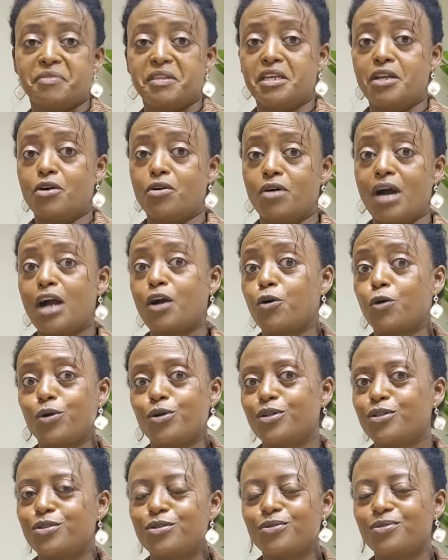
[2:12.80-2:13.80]
you know,
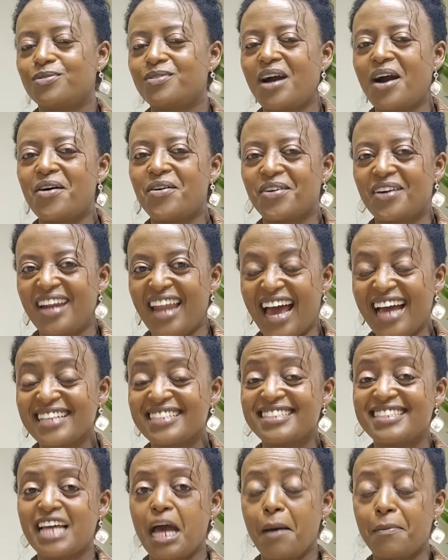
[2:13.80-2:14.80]
according to our
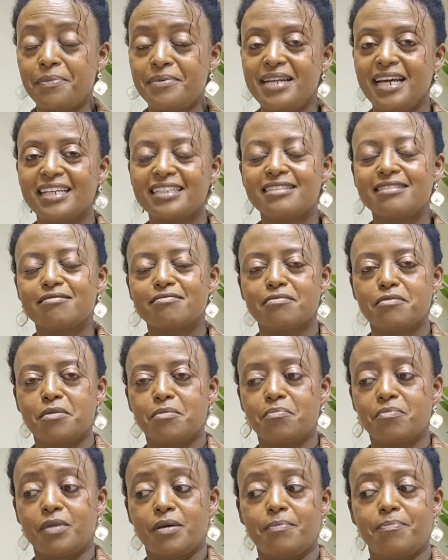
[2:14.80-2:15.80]
last update,
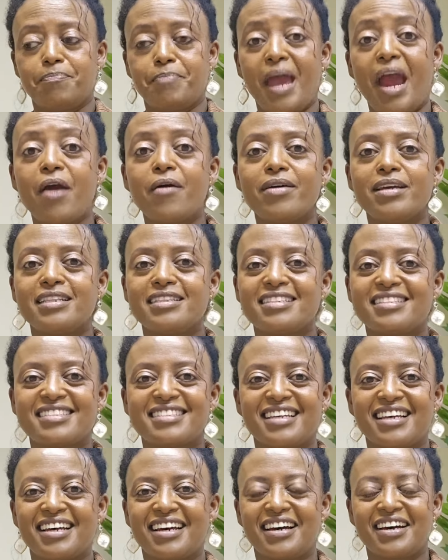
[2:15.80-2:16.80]
the
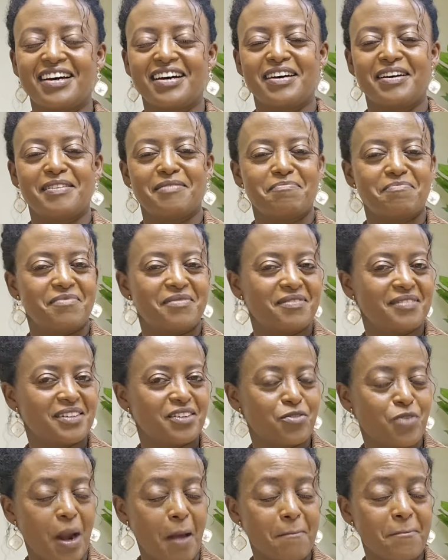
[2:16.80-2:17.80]
parents, uh,
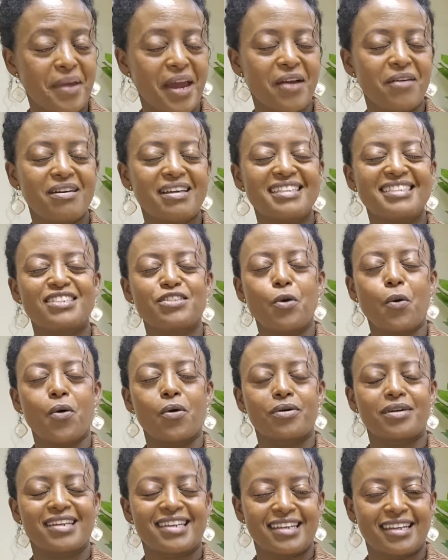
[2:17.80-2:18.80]
grandparents
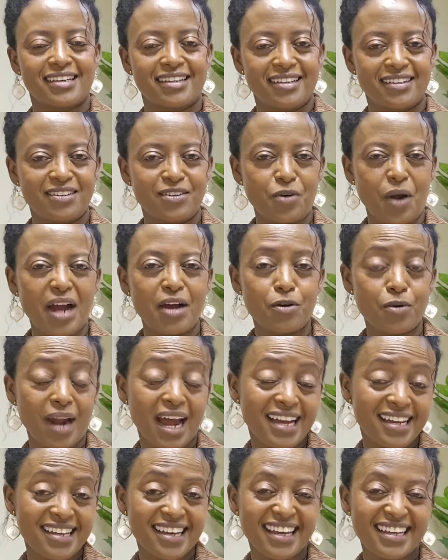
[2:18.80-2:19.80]
or grand
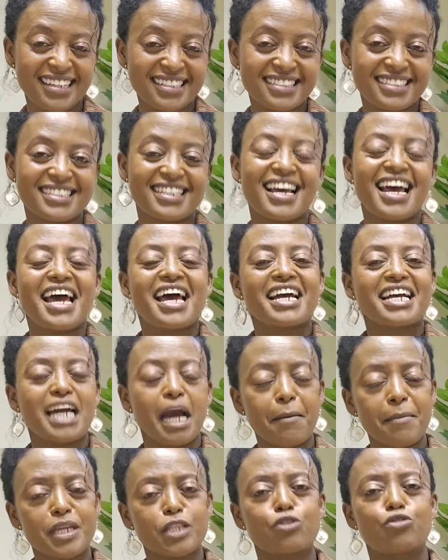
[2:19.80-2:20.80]
grandkids
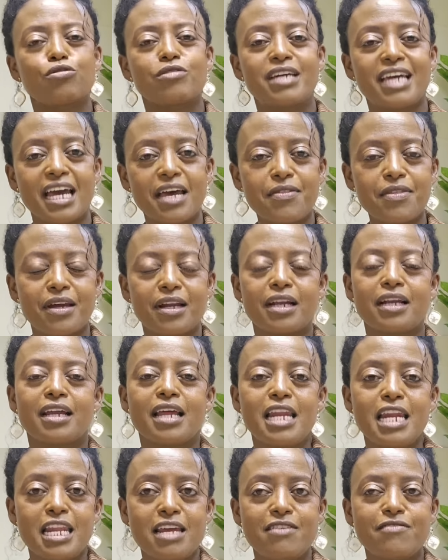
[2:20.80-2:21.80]
coming together
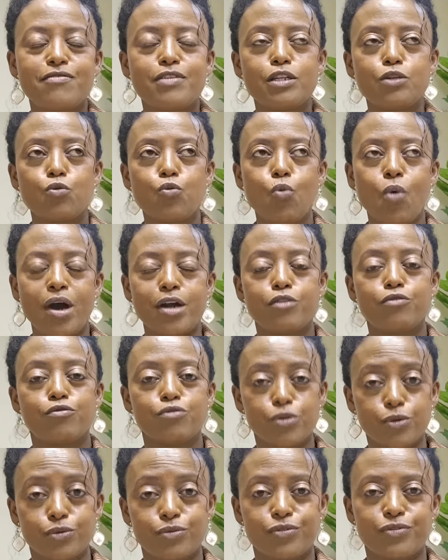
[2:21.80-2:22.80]
and live in one
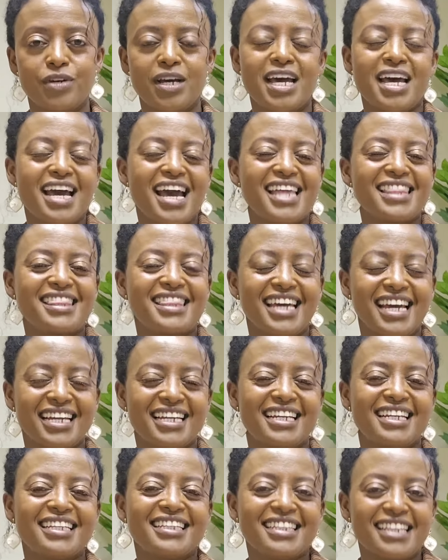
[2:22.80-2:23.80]
roof and
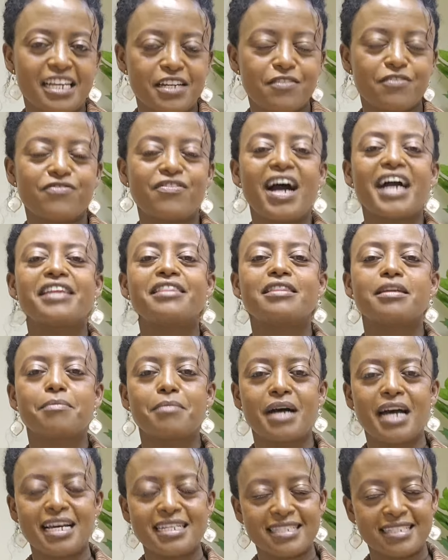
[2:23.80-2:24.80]
then they define
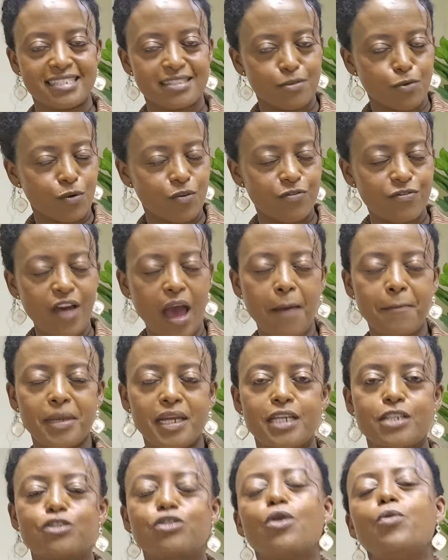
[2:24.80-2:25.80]
them as
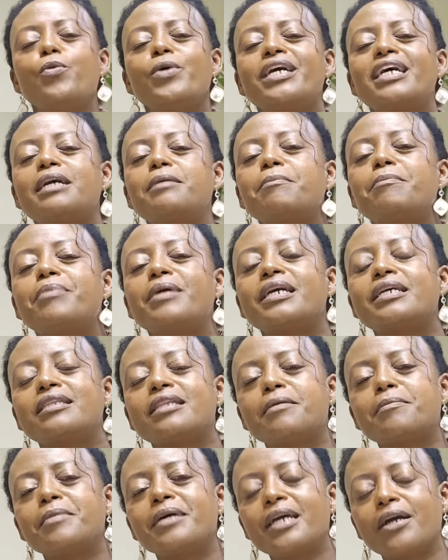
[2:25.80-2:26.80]
family. So we can
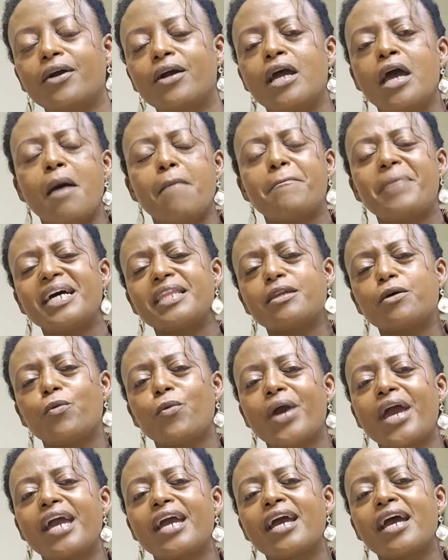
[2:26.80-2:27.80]
bring them here. By
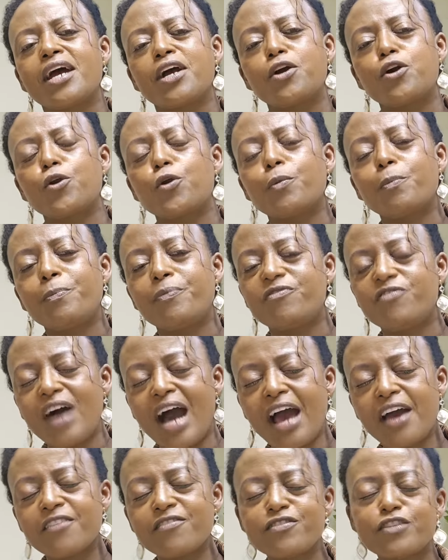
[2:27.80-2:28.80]
the way, group
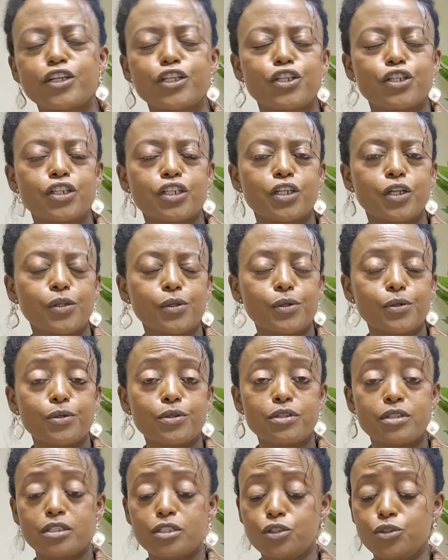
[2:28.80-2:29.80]
five could
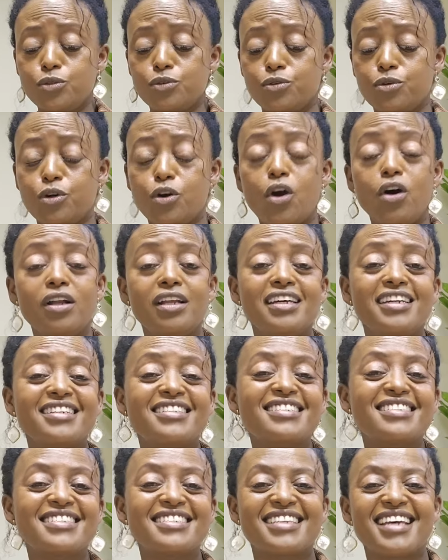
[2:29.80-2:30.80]
include your
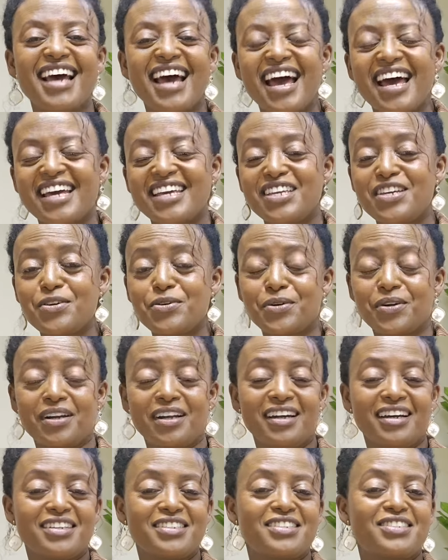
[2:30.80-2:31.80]
colleagues,
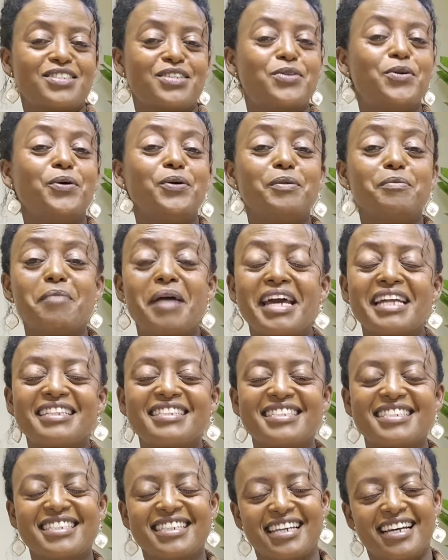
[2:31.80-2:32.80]
your uh,
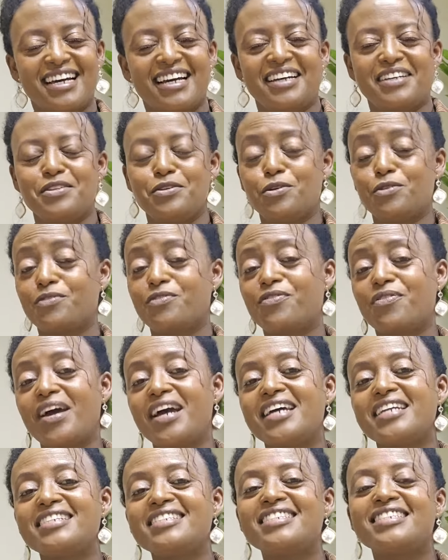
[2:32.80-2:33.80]
schoolmates, uh, your
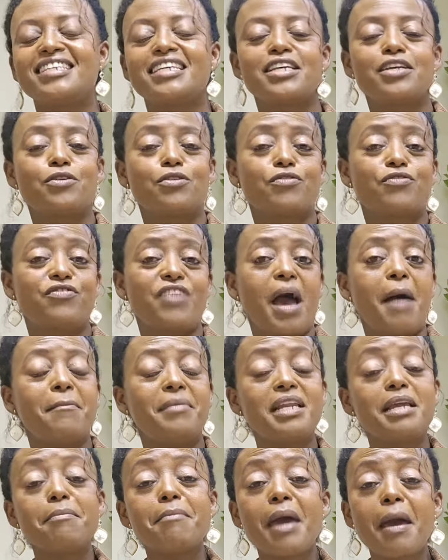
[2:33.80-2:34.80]
friends, your
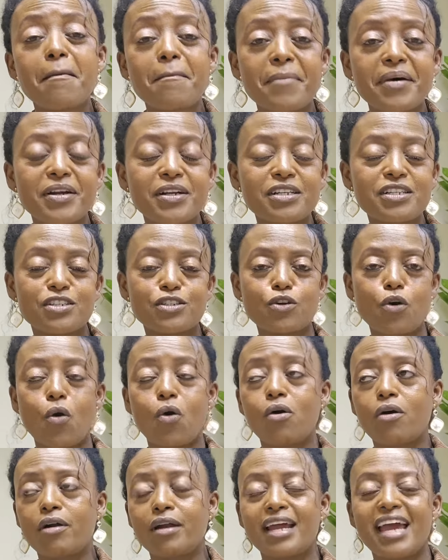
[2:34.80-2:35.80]
family members,
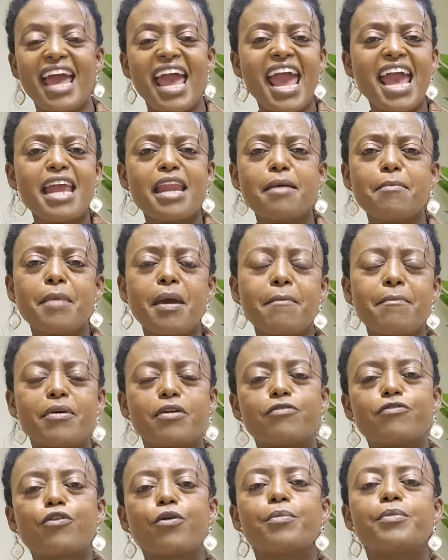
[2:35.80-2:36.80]
or any
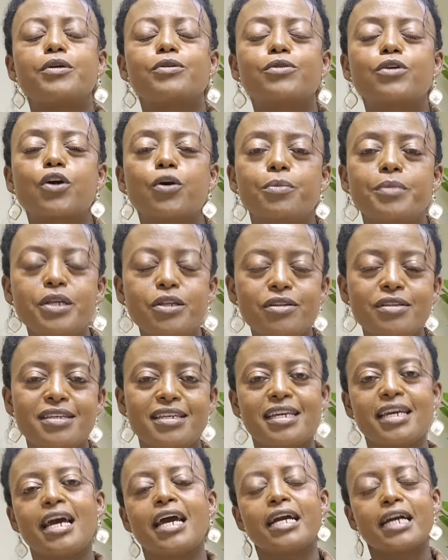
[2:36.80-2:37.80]
member from your
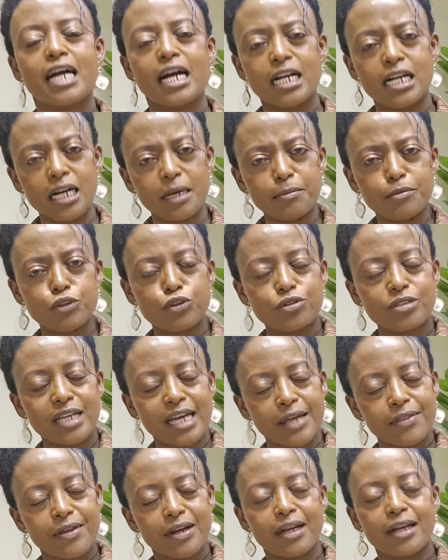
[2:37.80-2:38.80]
community can come
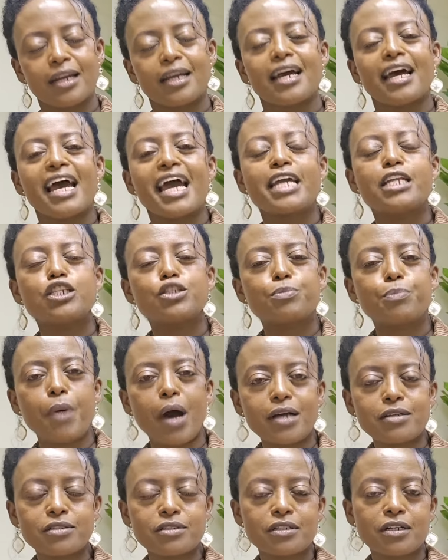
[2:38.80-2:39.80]
together and
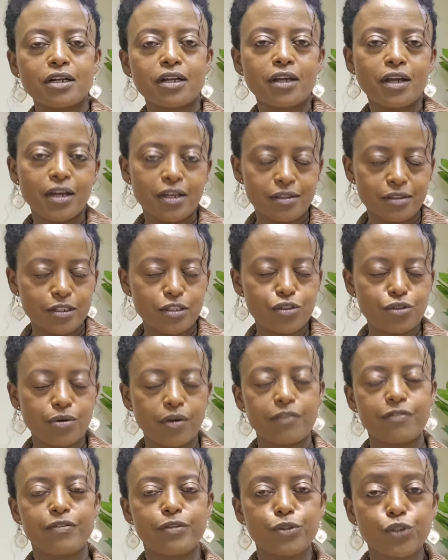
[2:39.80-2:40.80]
sponsor these
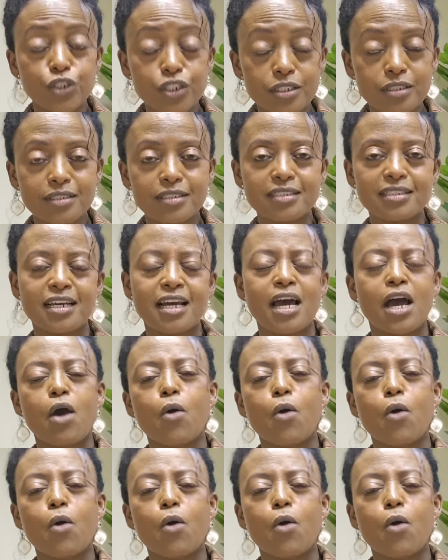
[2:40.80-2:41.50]
refugees.